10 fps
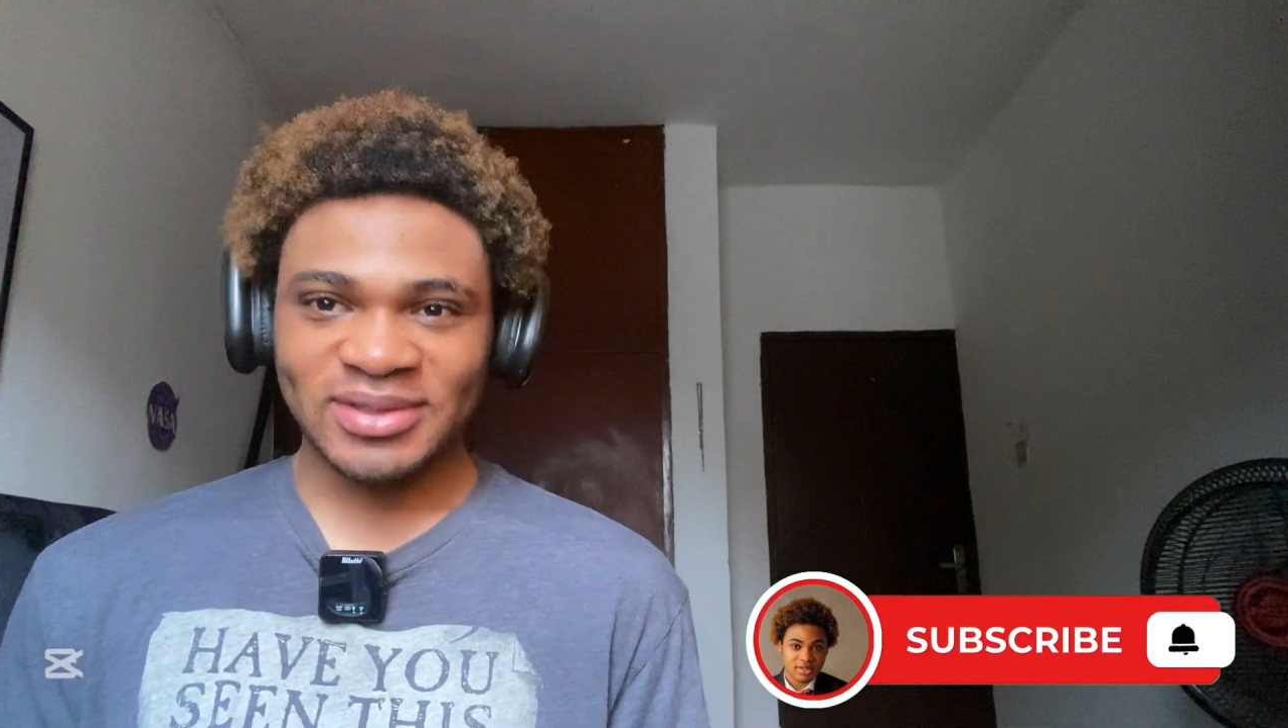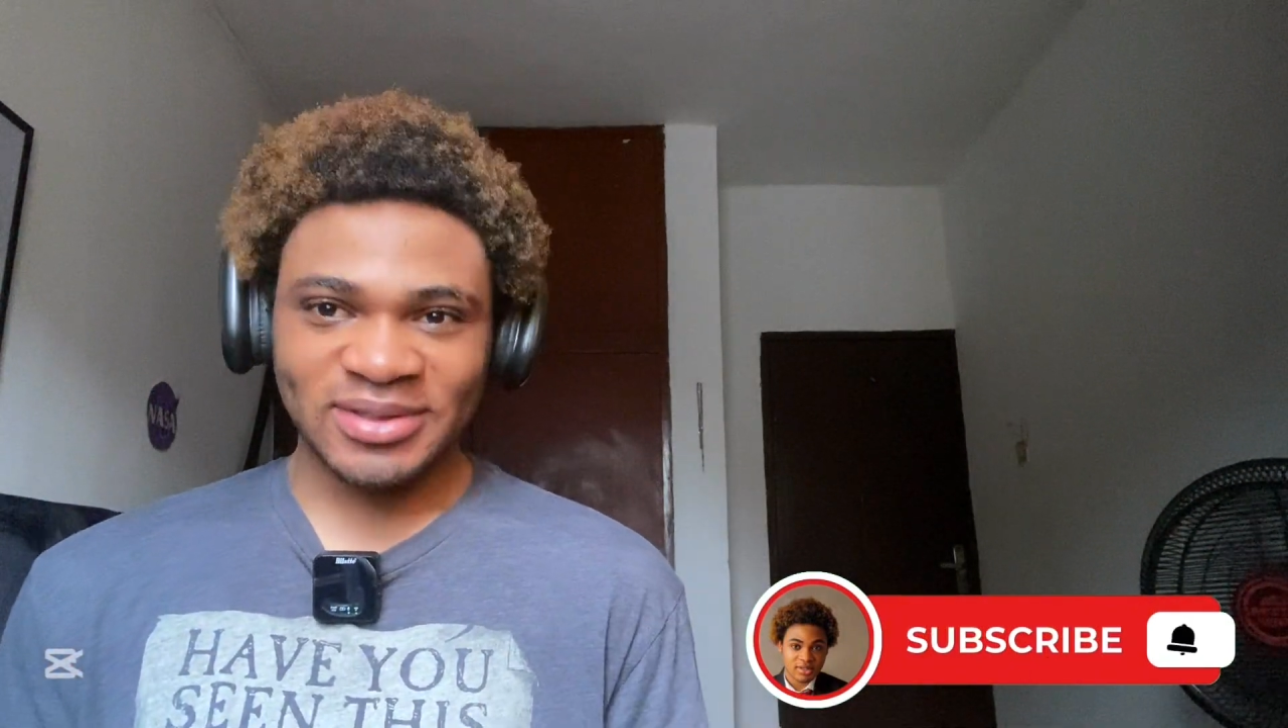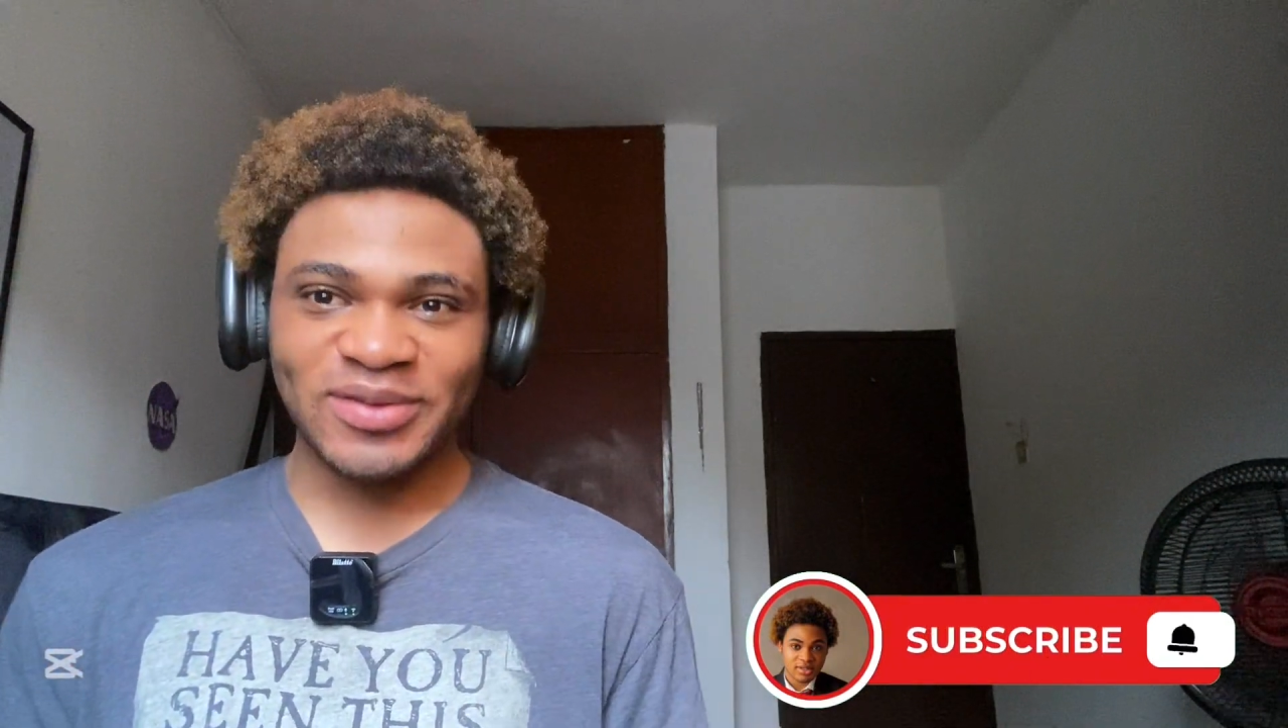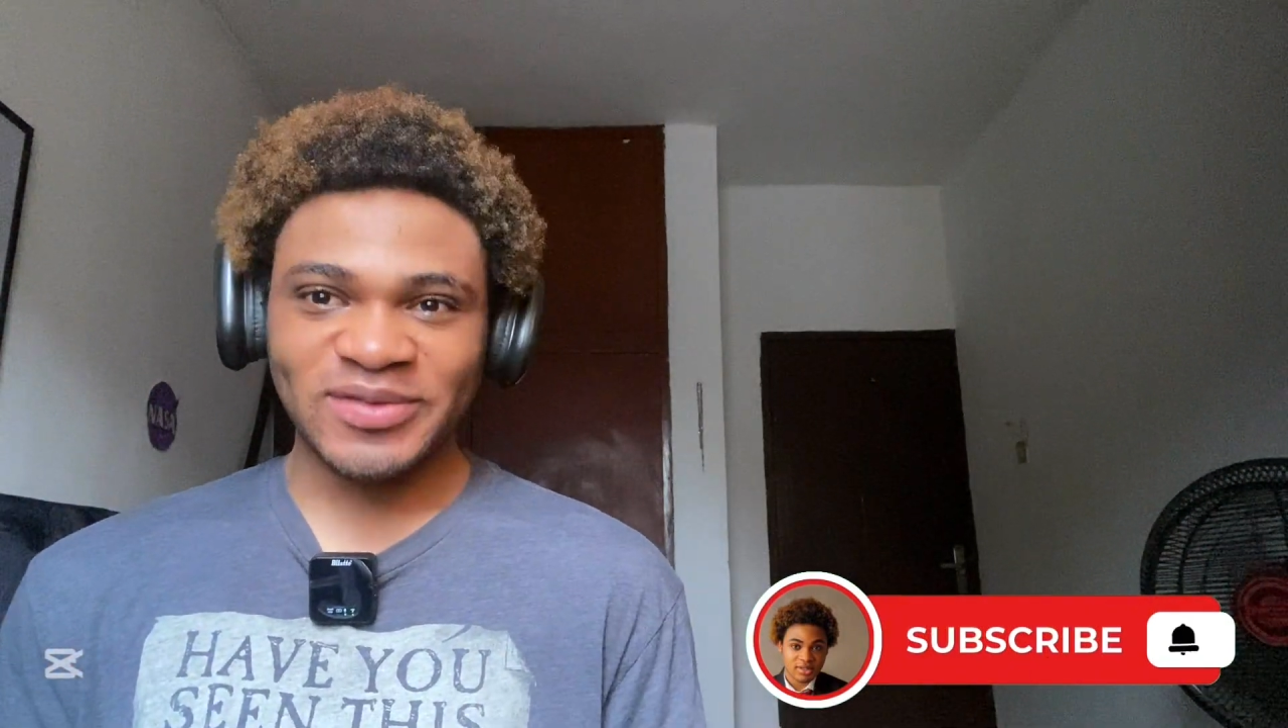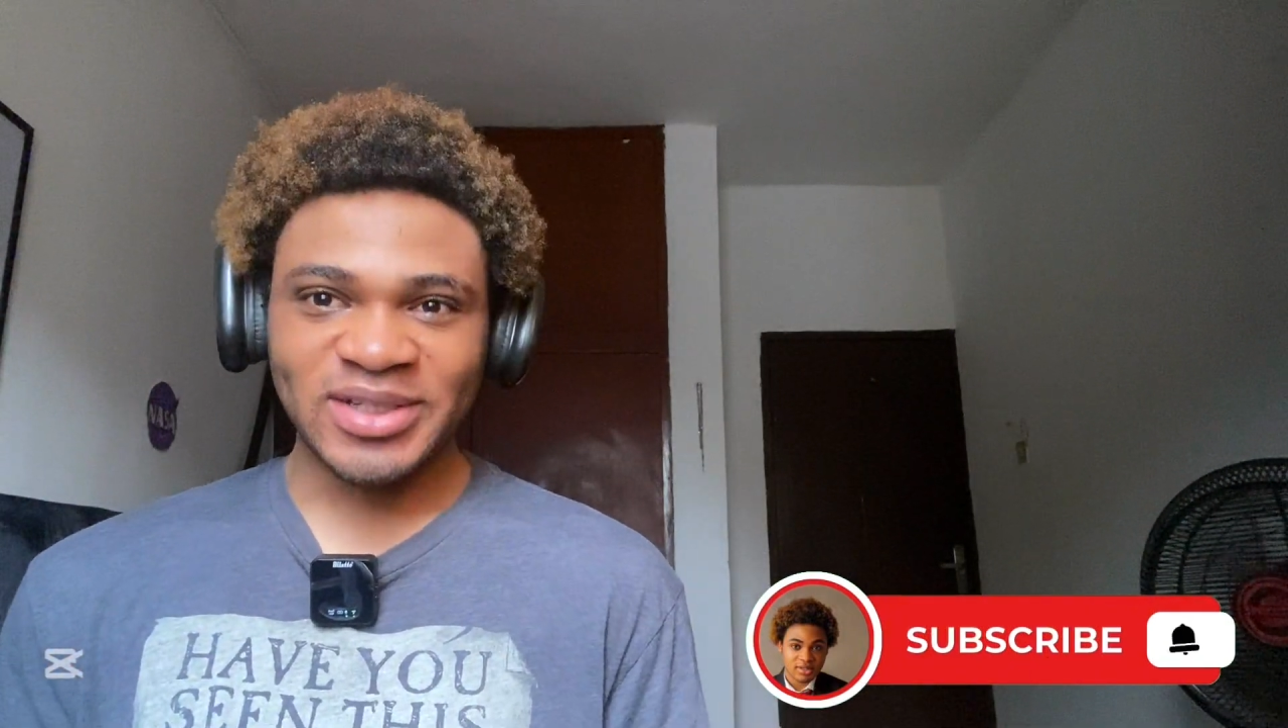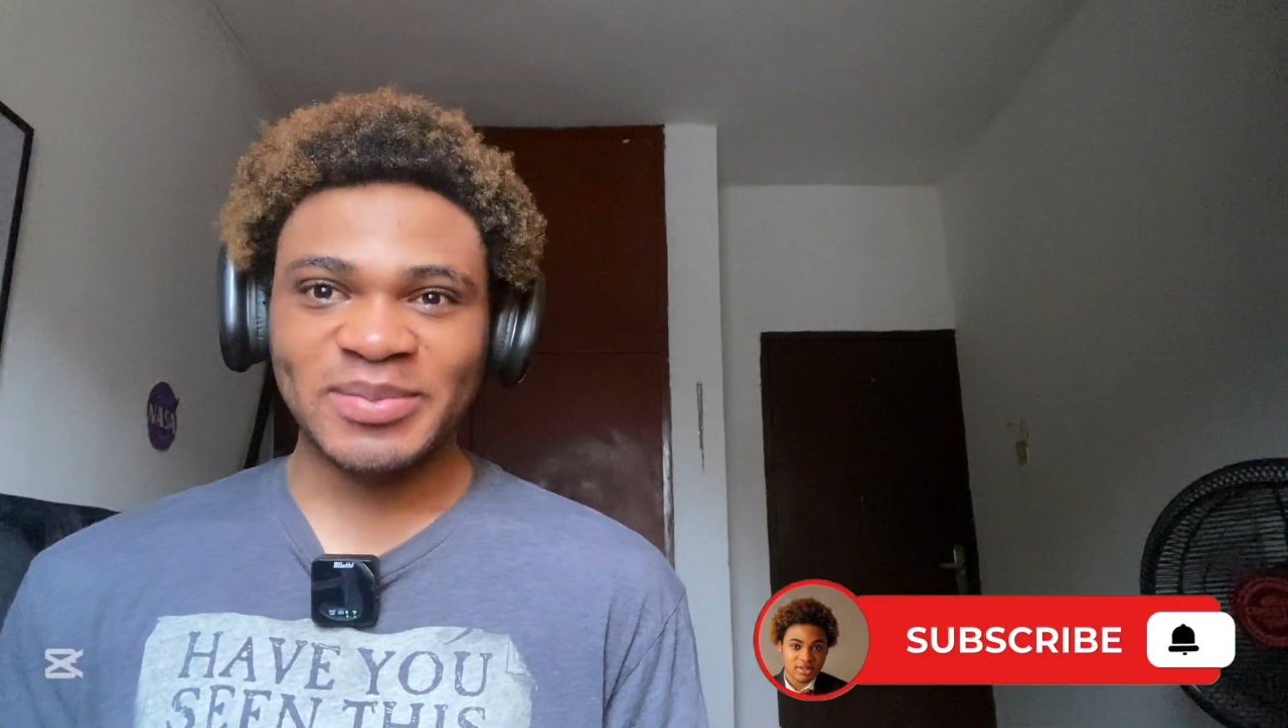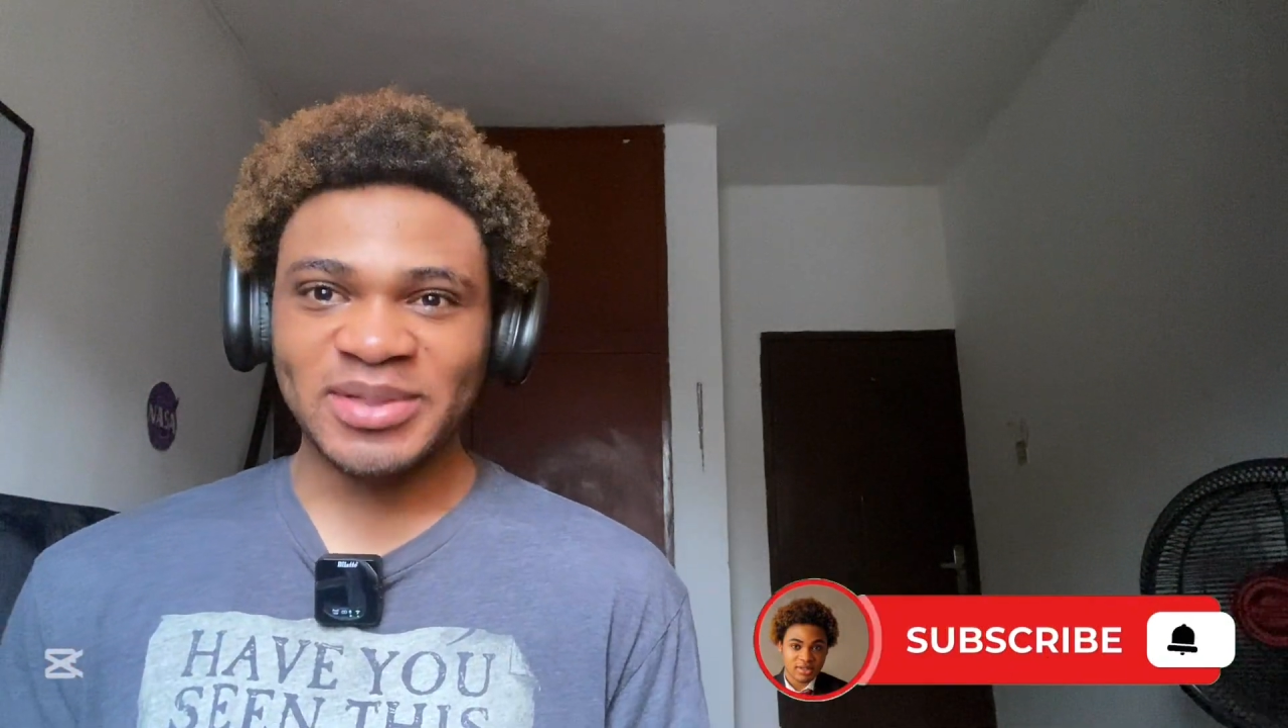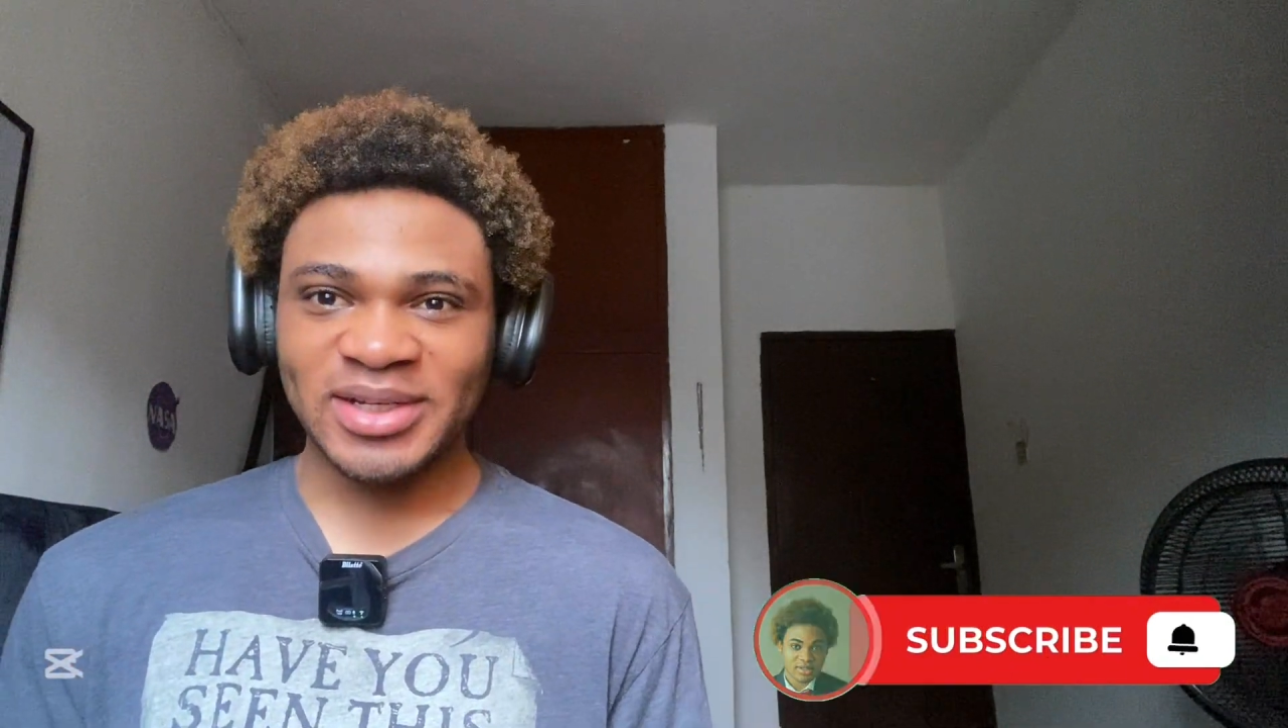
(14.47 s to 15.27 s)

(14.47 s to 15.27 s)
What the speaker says: love Germany